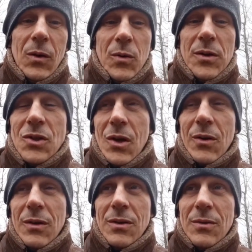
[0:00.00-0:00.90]
or the
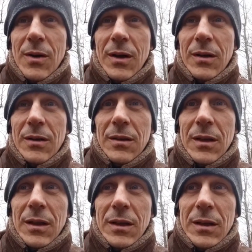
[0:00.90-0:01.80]
series right
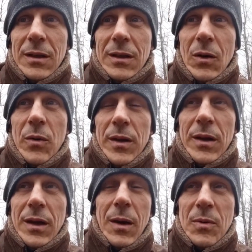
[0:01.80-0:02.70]
or
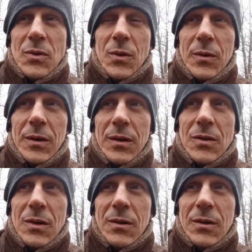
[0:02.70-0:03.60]
the episode in
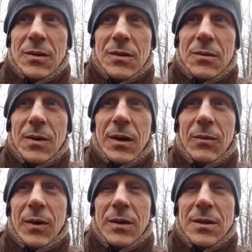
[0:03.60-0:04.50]
the series right
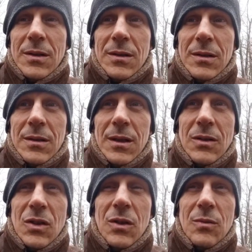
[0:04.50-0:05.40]
what's
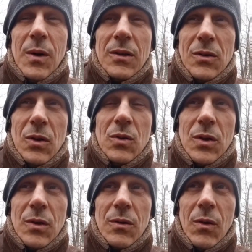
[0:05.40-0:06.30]
it's but
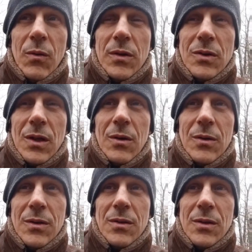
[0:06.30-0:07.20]
usually over the
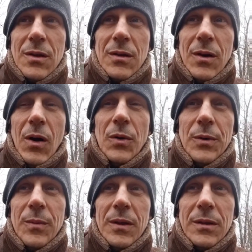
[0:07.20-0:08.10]
series there's a
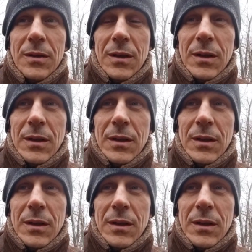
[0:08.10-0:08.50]
ultimate